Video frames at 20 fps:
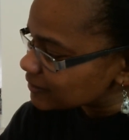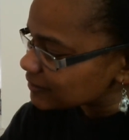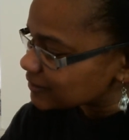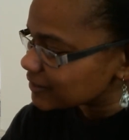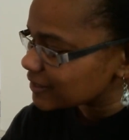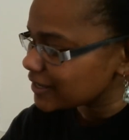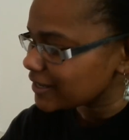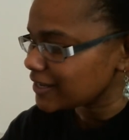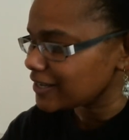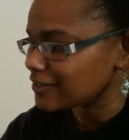
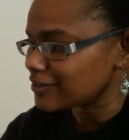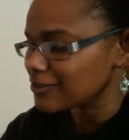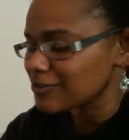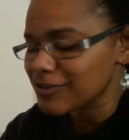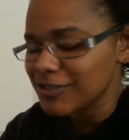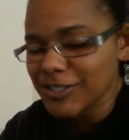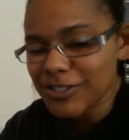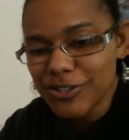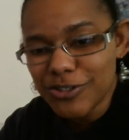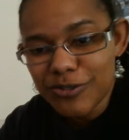And
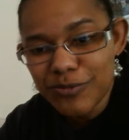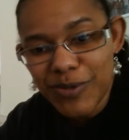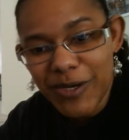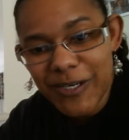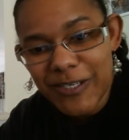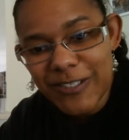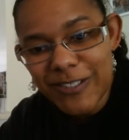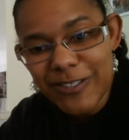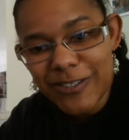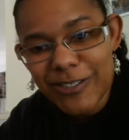32
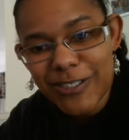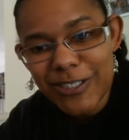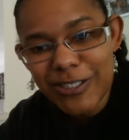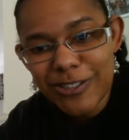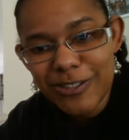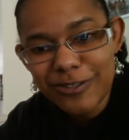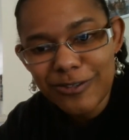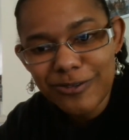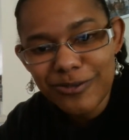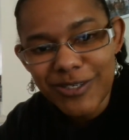minus
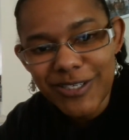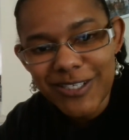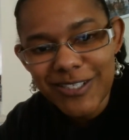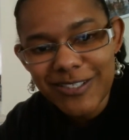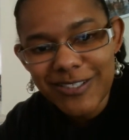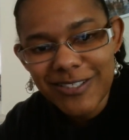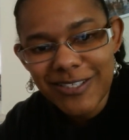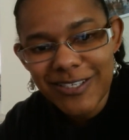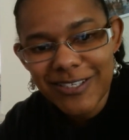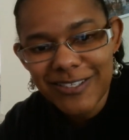32
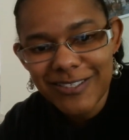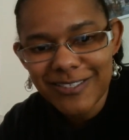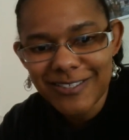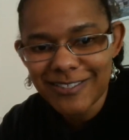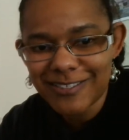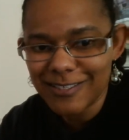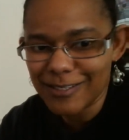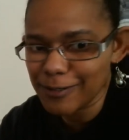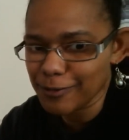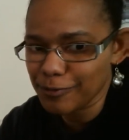is
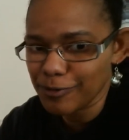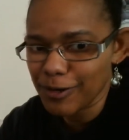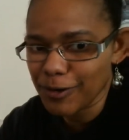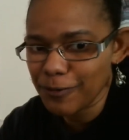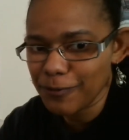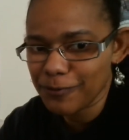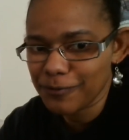0.